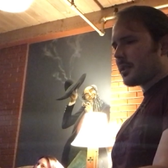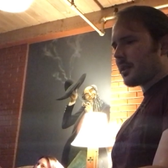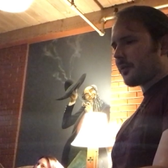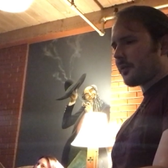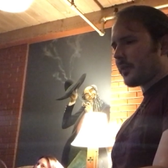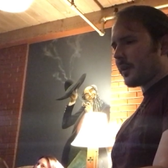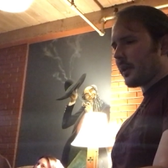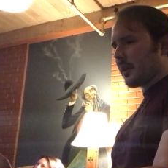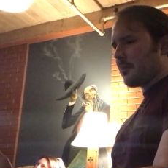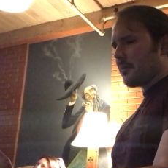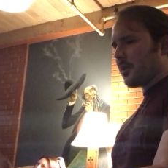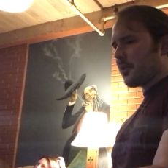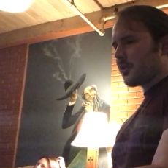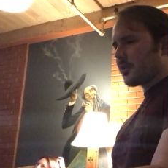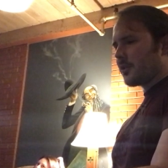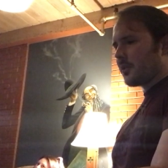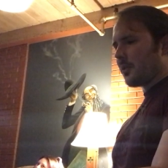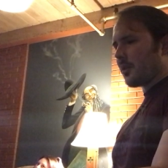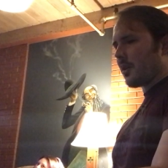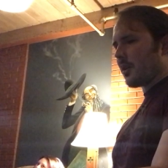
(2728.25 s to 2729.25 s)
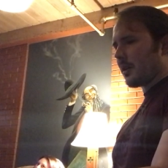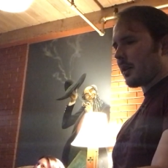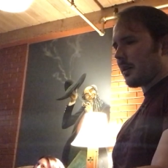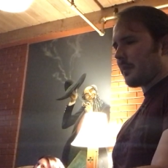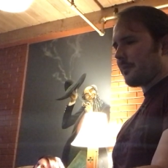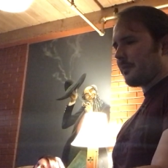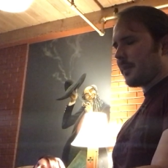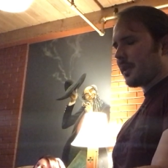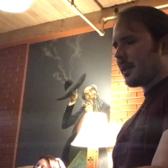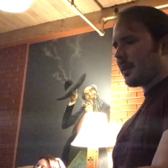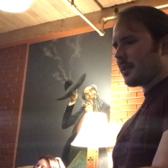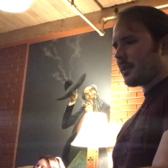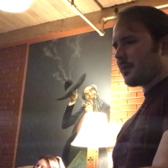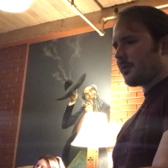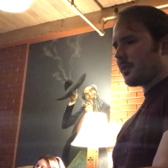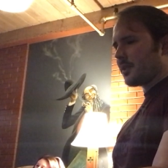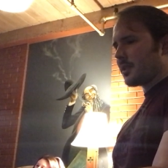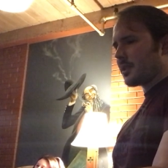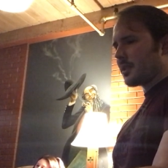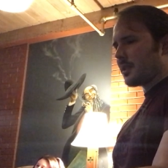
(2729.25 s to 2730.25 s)
suffering emotional harm because
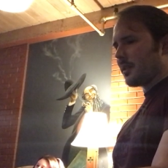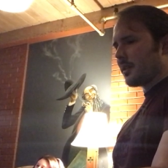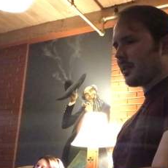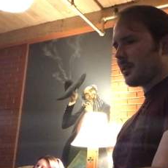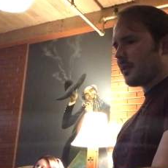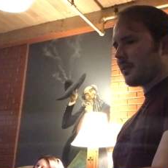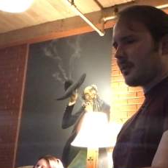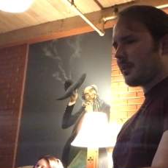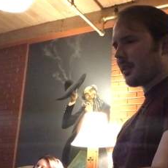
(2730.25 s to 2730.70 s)
of just the,